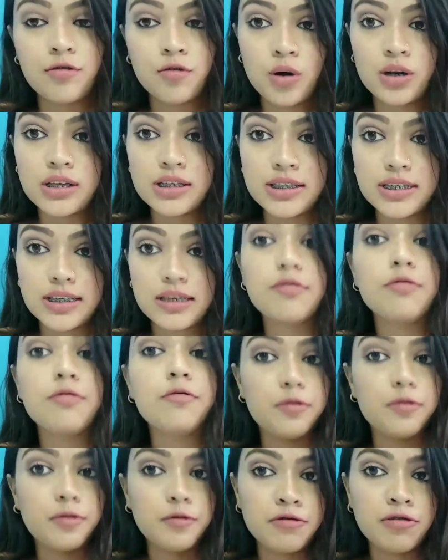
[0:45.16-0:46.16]
if you want to
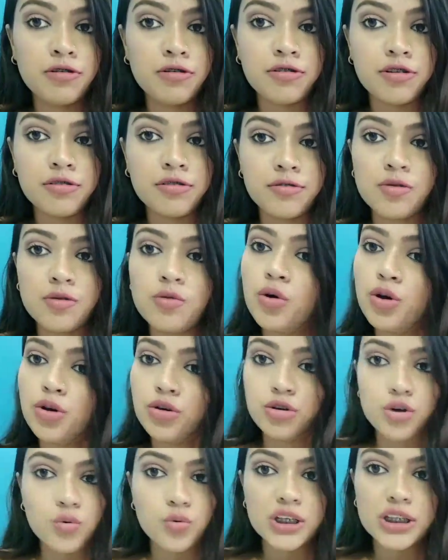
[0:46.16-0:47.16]
see the full
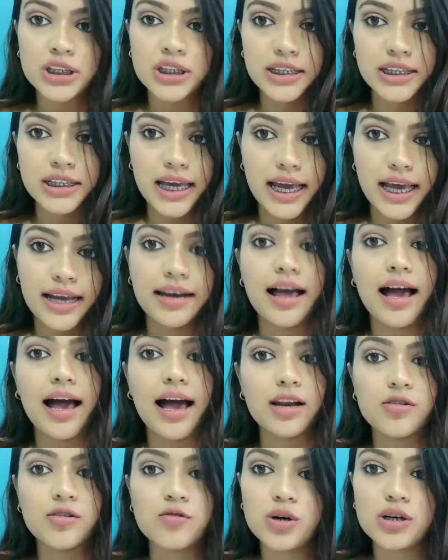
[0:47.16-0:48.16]
review, you need to watch to the
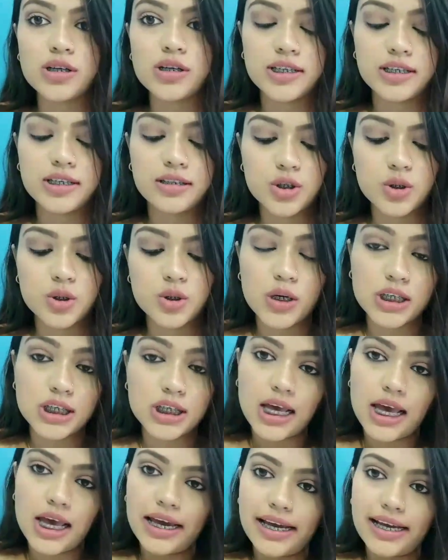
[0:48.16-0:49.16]
end, and if you want to see the
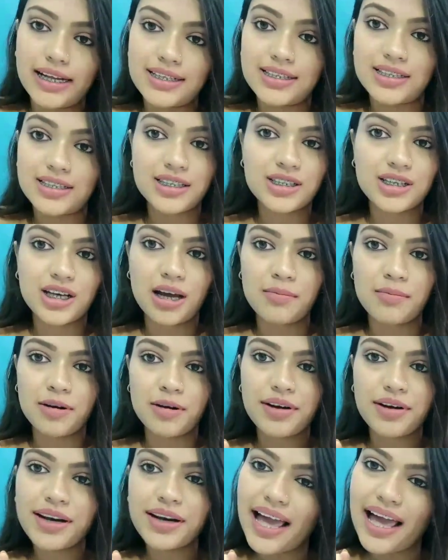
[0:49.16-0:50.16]
swatch, it's just
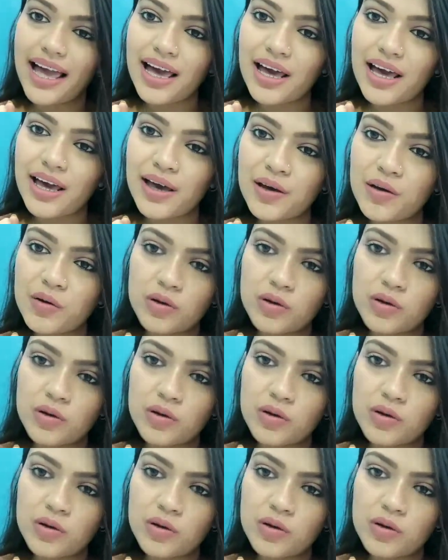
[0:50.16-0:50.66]
coming right now.